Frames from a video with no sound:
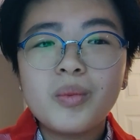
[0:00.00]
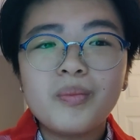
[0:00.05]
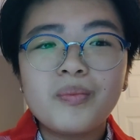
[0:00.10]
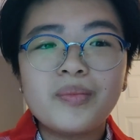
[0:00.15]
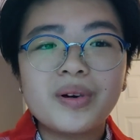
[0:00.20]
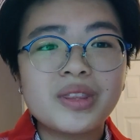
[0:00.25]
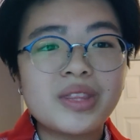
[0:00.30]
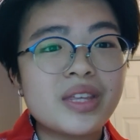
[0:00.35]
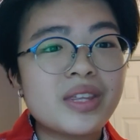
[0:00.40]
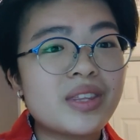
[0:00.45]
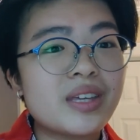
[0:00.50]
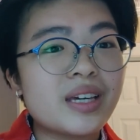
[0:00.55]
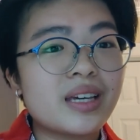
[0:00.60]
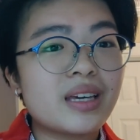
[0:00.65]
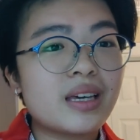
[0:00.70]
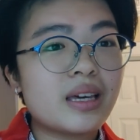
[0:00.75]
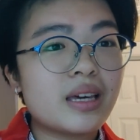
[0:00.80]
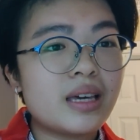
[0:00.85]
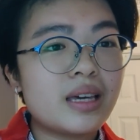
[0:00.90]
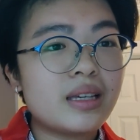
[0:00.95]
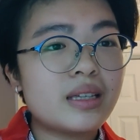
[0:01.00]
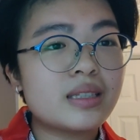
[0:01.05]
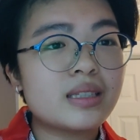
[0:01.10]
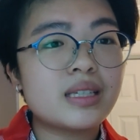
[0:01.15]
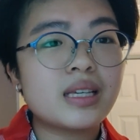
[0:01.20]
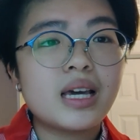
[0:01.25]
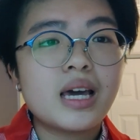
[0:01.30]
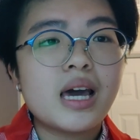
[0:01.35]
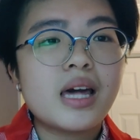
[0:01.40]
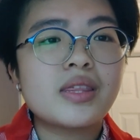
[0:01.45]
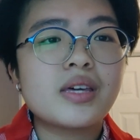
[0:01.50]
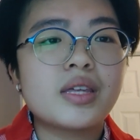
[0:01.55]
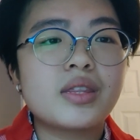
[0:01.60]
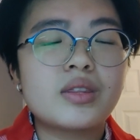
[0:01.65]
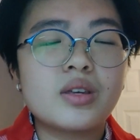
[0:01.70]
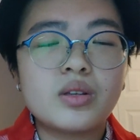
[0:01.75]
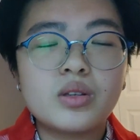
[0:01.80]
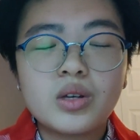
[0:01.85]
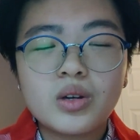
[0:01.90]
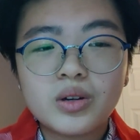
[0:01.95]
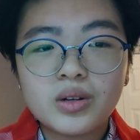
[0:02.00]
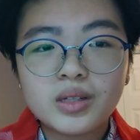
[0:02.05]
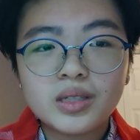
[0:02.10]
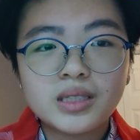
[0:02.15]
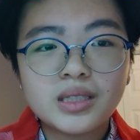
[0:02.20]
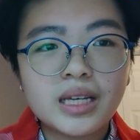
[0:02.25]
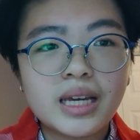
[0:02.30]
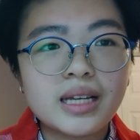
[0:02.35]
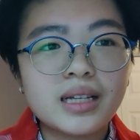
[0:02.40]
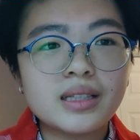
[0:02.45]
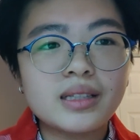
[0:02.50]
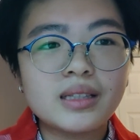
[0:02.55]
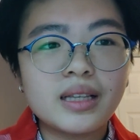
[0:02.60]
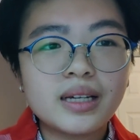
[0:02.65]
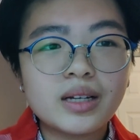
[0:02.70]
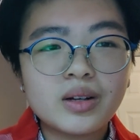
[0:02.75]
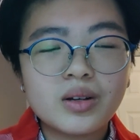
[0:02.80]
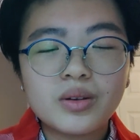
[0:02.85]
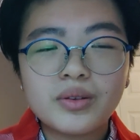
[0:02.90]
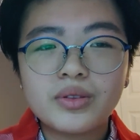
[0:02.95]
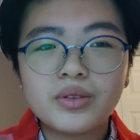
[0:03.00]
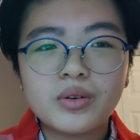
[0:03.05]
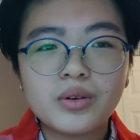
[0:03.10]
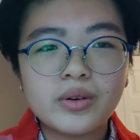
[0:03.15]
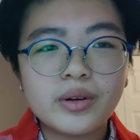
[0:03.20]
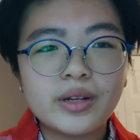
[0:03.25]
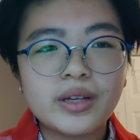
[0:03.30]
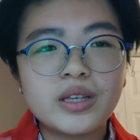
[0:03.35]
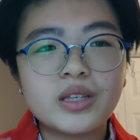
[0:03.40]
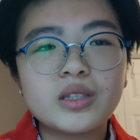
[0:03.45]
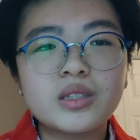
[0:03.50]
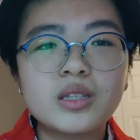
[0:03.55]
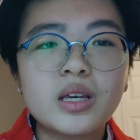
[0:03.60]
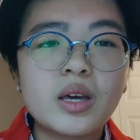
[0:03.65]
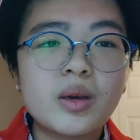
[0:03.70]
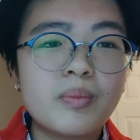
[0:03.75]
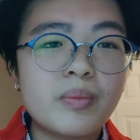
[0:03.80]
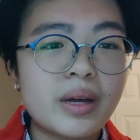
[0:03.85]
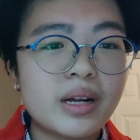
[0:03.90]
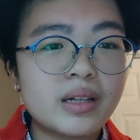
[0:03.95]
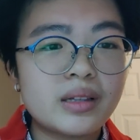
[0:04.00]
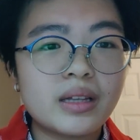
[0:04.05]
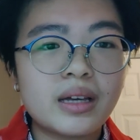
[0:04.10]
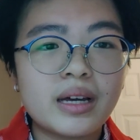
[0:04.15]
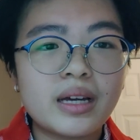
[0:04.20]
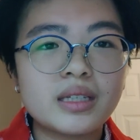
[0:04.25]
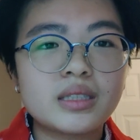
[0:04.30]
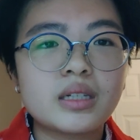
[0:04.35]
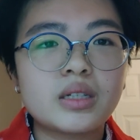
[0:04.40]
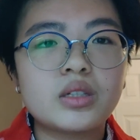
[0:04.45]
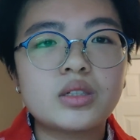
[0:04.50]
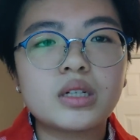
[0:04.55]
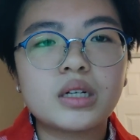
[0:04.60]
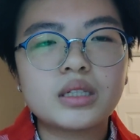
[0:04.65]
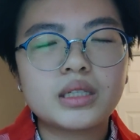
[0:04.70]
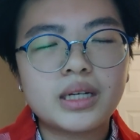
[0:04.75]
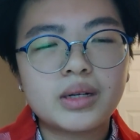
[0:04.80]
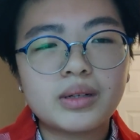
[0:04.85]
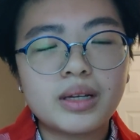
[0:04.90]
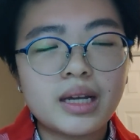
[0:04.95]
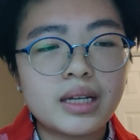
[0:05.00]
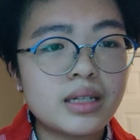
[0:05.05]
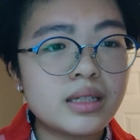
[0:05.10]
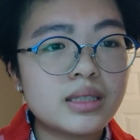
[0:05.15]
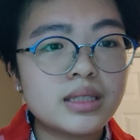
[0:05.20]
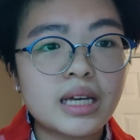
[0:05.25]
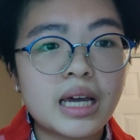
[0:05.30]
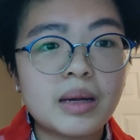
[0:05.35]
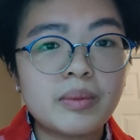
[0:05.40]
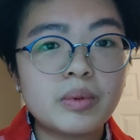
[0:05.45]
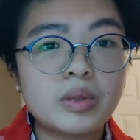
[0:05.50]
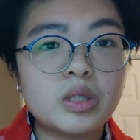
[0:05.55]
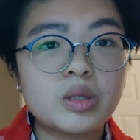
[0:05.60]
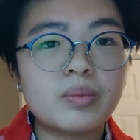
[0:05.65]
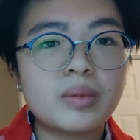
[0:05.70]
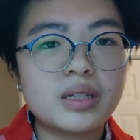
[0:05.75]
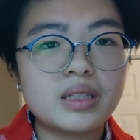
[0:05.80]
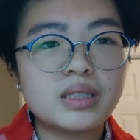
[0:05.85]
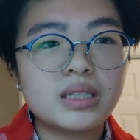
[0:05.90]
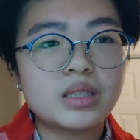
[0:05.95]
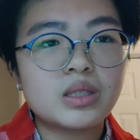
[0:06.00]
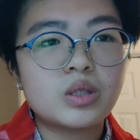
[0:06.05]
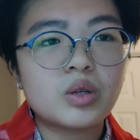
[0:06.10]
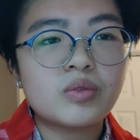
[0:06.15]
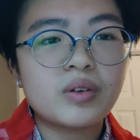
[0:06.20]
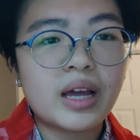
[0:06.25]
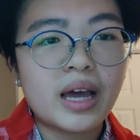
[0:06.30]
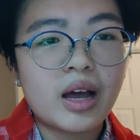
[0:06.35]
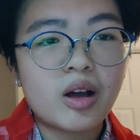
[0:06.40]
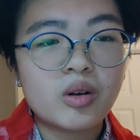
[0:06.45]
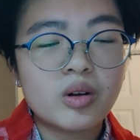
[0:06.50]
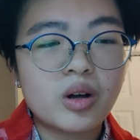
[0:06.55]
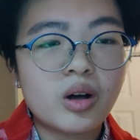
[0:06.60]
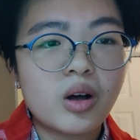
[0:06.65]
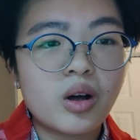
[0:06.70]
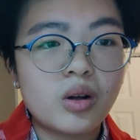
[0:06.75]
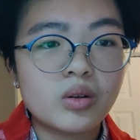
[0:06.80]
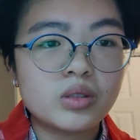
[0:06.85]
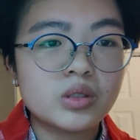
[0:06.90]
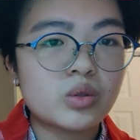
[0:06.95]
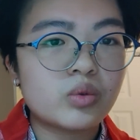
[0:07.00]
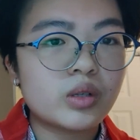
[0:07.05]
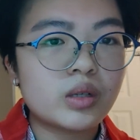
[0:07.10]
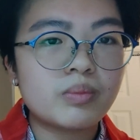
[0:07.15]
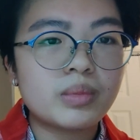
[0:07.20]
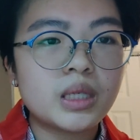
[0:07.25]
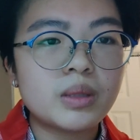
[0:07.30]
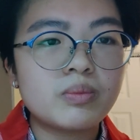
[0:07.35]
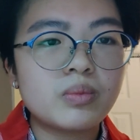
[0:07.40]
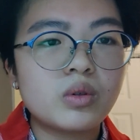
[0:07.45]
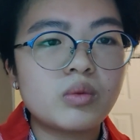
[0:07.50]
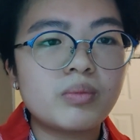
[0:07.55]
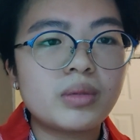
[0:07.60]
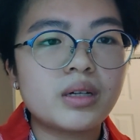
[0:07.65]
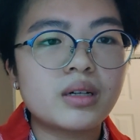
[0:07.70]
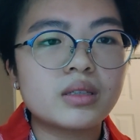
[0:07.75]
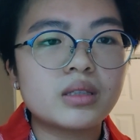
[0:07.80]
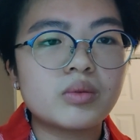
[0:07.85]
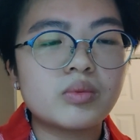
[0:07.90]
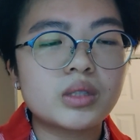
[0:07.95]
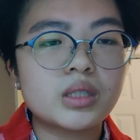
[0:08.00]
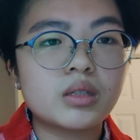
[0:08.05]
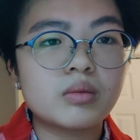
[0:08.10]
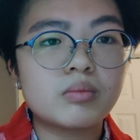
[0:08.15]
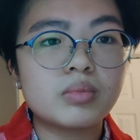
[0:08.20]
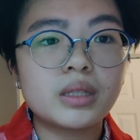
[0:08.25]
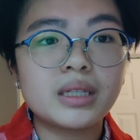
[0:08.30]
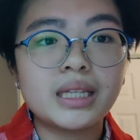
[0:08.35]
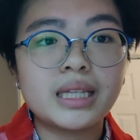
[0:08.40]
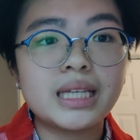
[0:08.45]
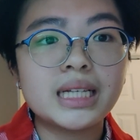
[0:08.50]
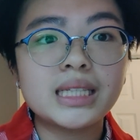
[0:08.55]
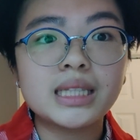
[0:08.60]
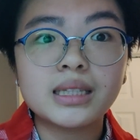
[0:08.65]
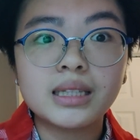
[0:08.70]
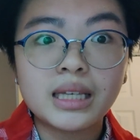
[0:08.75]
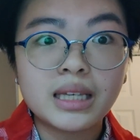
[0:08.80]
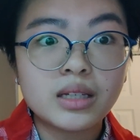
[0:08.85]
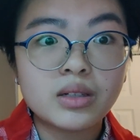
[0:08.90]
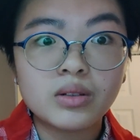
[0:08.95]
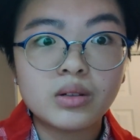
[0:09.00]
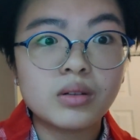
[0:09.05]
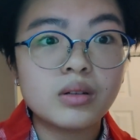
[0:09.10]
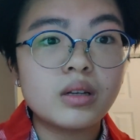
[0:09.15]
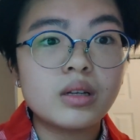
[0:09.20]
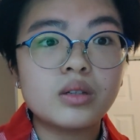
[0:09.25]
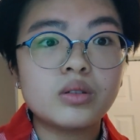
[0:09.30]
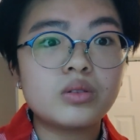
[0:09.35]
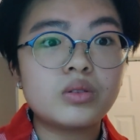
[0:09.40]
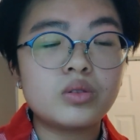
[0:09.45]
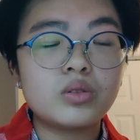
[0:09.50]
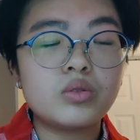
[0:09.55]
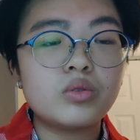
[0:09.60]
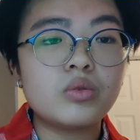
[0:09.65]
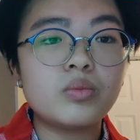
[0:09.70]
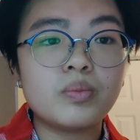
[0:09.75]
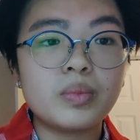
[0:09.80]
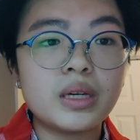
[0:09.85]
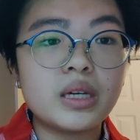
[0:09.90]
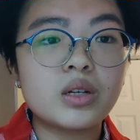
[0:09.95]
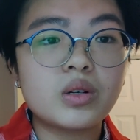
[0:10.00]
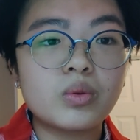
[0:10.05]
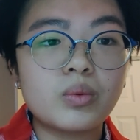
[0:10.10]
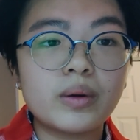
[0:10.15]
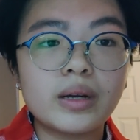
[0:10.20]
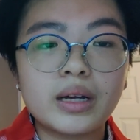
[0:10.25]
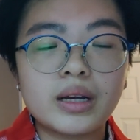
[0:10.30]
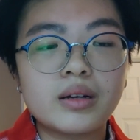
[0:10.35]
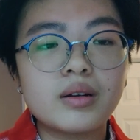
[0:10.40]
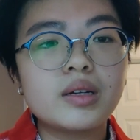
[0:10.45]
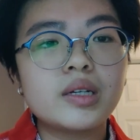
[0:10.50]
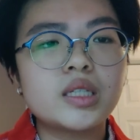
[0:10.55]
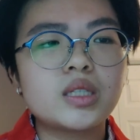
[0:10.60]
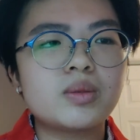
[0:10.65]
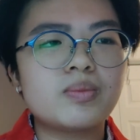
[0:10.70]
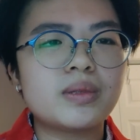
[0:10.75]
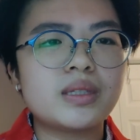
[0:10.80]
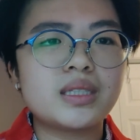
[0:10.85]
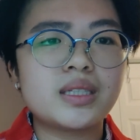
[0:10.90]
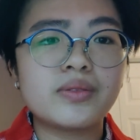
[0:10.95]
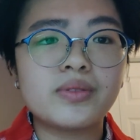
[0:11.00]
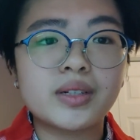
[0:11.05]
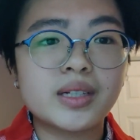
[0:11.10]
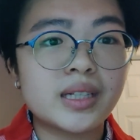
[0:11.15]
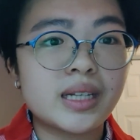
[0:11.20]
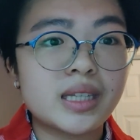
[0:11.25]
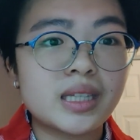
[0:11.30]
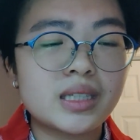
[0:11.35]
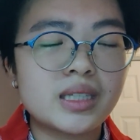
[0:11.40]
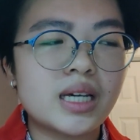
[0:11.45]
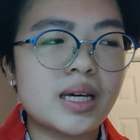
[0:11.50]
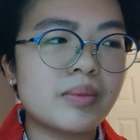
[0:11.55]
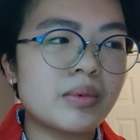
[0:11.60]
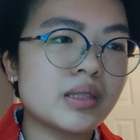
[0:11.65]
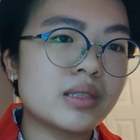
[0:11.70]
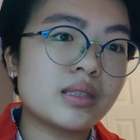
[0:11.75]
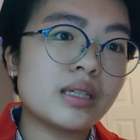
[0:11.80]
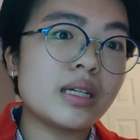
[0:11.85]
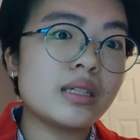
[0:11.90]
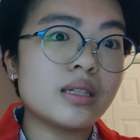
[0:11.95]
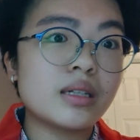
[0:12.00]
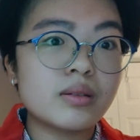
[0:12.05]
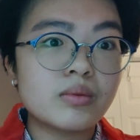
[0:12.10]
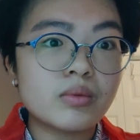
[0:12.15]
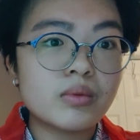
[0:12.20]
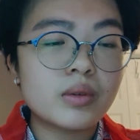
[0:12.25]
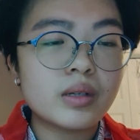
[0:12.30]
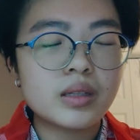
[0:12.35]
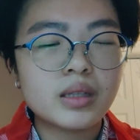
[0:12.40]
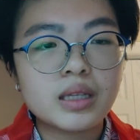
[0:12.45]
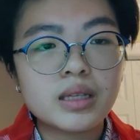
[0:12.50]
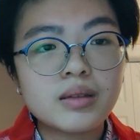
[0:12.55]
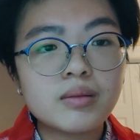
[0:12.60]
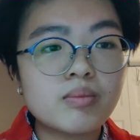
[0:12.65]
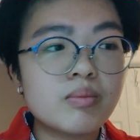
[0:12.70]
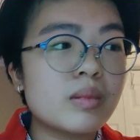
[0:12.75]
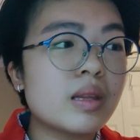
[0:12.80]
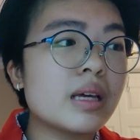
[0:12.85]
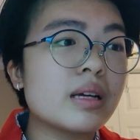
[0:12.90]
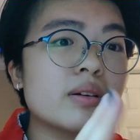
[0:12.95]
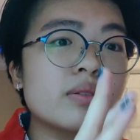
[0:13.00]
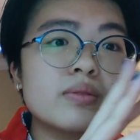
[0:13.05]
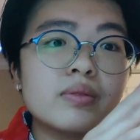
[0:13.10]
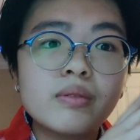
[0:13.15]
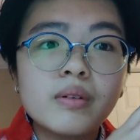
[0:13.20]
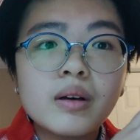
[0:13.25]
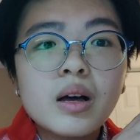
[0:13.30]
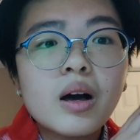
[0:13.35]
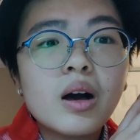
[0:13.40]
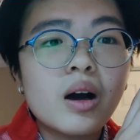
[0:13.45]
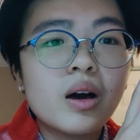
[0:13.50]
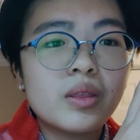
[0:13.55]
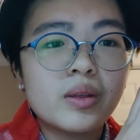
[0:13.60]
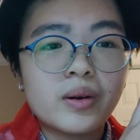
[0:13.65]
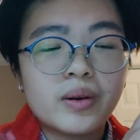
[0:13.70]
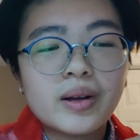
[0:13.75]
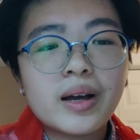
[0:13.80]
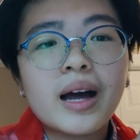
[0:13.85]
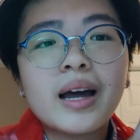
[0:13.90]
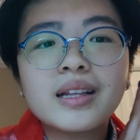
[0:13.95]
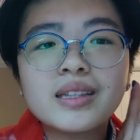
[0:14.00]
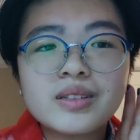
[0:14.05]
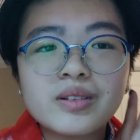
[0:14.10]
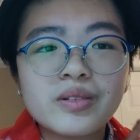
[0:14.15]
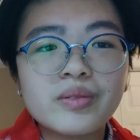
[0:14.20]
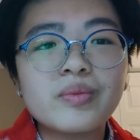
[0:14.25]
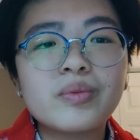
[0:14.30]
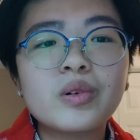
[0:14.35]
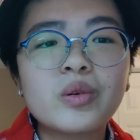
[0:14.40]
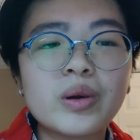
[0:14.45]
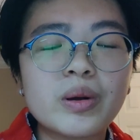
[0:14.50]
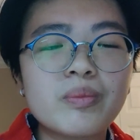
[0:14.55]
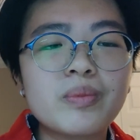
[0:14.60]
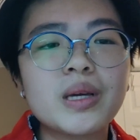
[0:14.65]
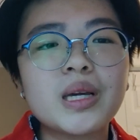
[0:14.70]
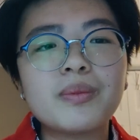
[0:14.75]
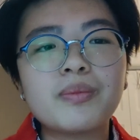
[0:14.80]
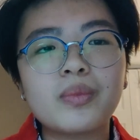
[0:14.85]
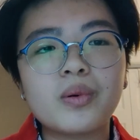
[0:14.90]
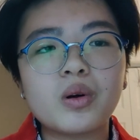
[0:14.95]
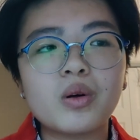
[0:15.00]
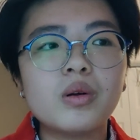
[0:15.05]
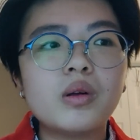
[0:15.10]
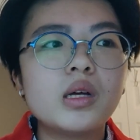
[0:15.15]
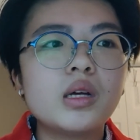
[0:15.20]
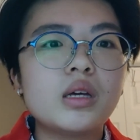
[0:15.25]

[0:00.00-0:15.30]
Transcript: But the thing is that the New York State liquor authorities penalized and shut down any establishments that served alcohol to queer people, because it was completely illegal to be queer, specifically at the time, because they didn't really think of other kinds of queer people.